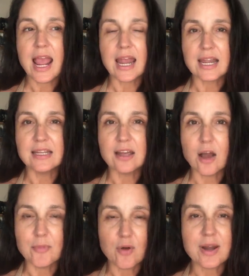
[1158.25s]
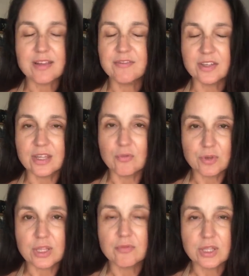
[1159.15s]
and I'm already feeling
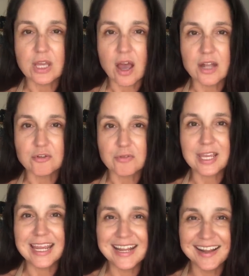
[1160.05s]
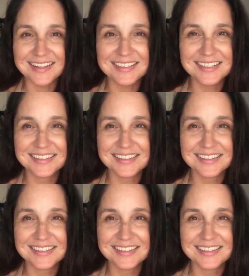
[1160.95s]
really, really hot and overheated.